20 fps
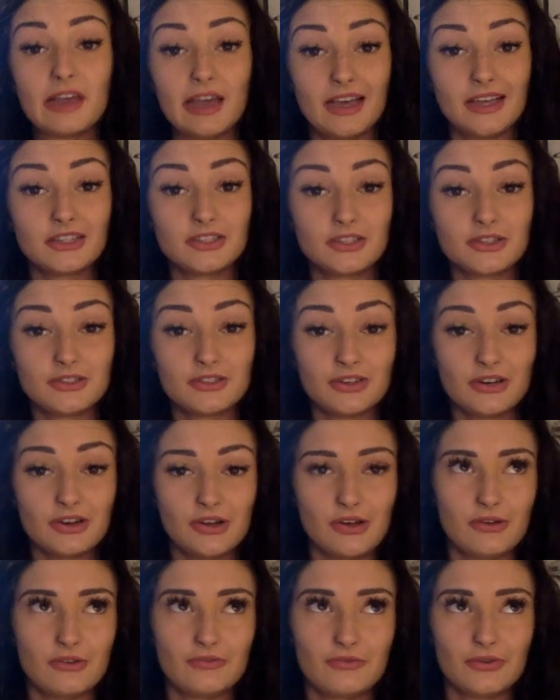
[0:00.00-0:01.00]
Cancers are
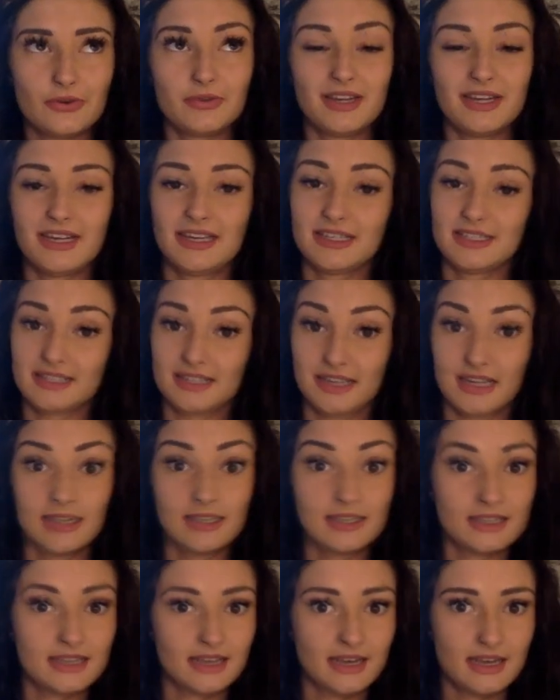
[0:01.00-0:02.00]
known for being
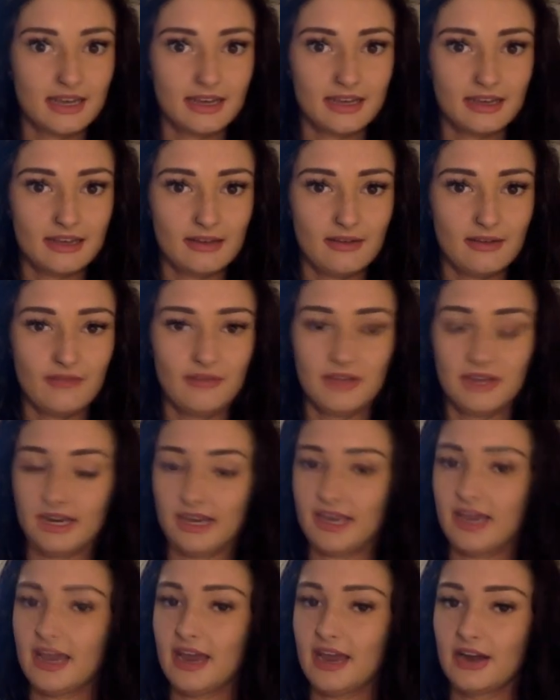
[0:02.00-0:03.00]
sensitive
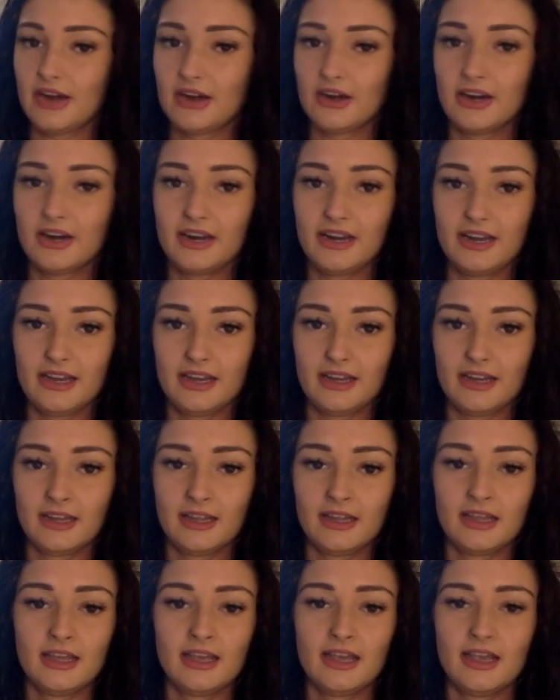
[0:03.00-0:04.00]
and caring
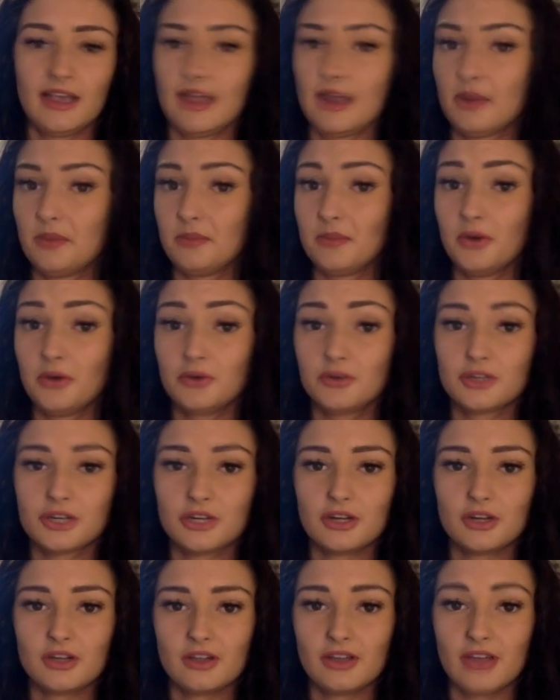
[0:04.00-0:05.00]
and
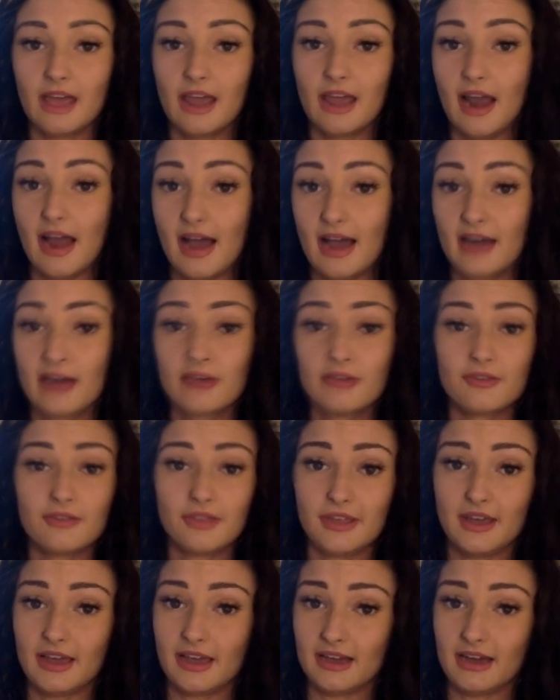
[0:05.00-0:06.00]
emotional, and I
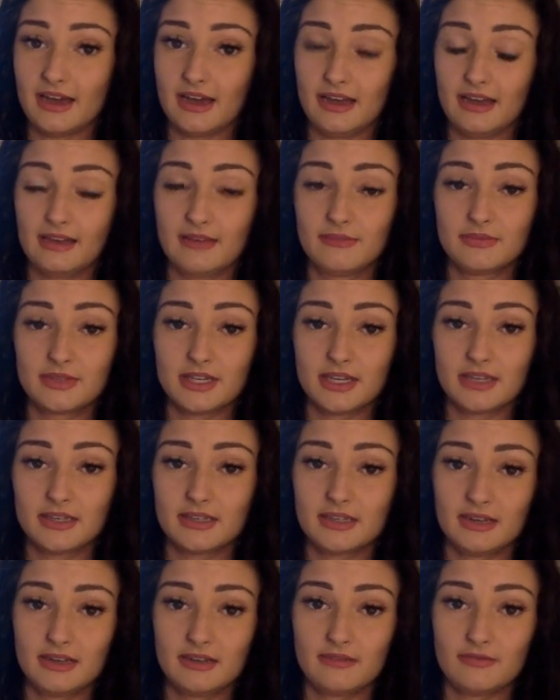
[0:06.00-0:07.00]
don't think I am
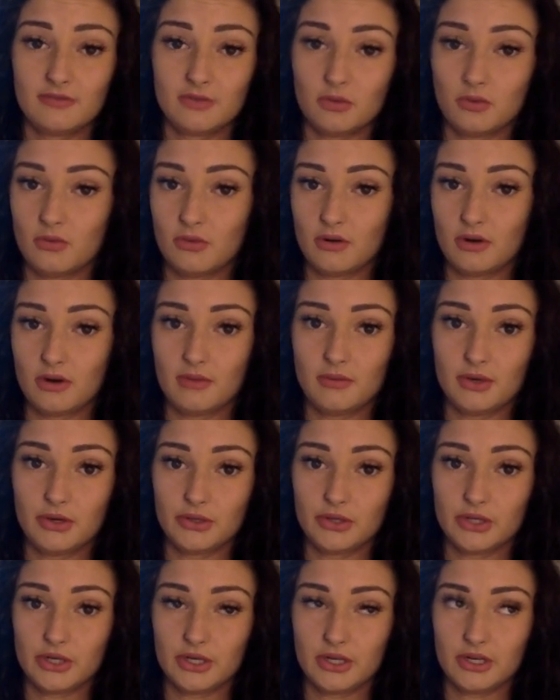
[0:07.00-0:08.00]
sensitive or
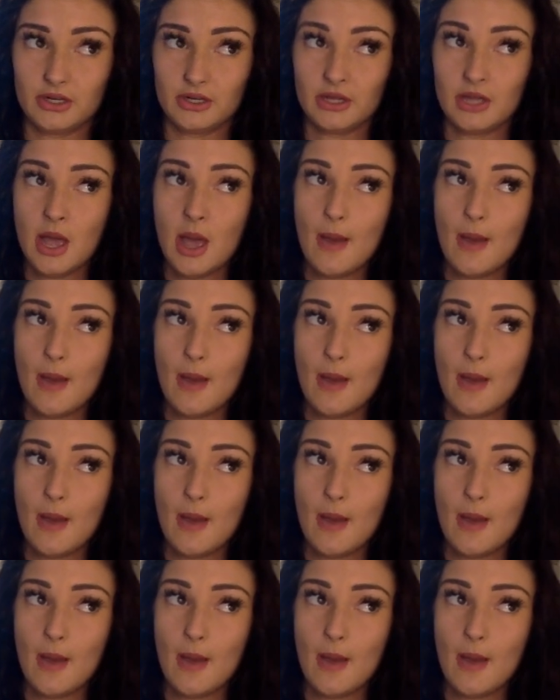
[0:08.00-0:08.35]
emotional.